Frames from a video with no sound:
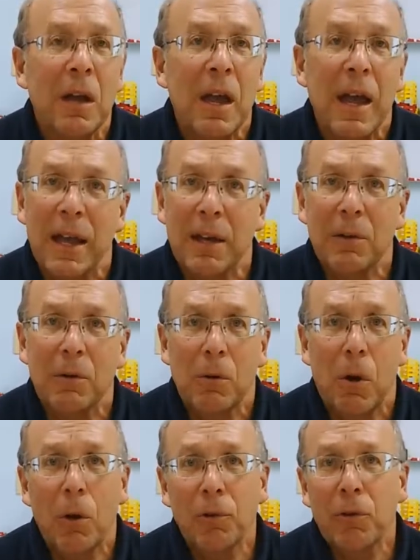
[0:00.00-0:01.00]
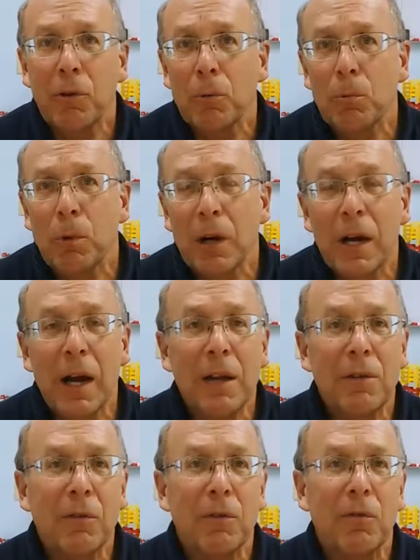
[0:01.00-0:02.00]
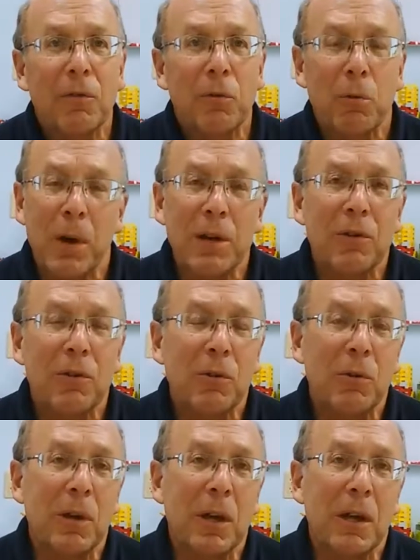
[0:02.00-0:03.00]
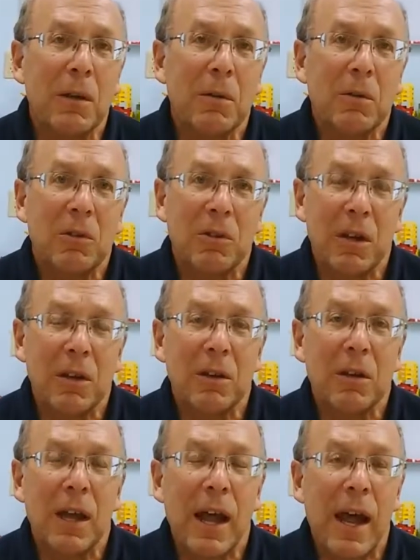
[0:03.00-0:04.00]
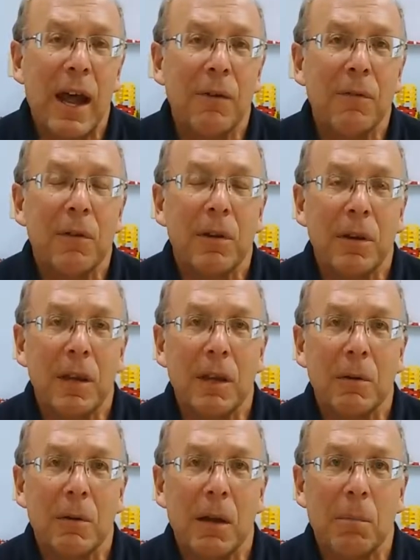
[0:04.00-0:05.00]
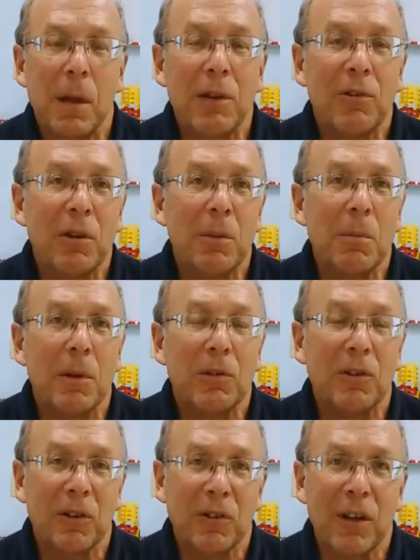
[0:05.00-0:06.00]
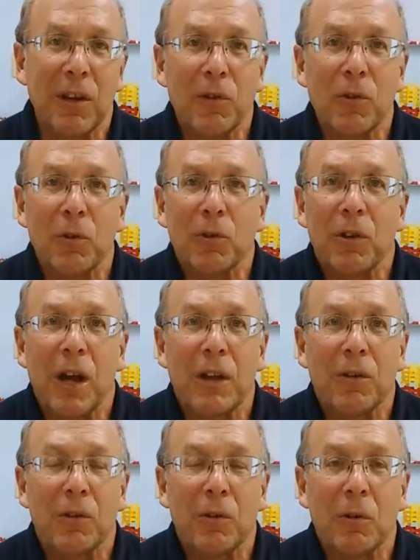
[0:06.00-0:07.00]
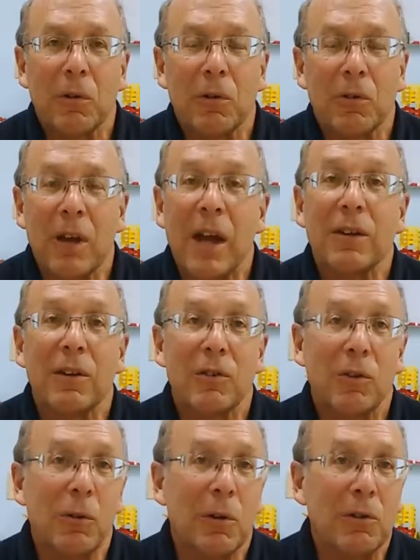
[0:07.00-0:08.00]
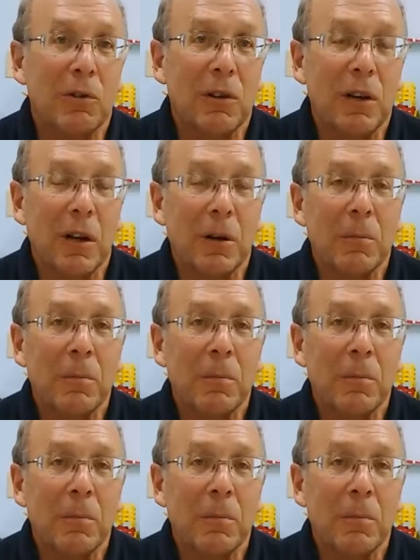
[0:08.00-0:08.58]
And also, what kinds of traits do they tend to have that makes them a successful scientist or engineer?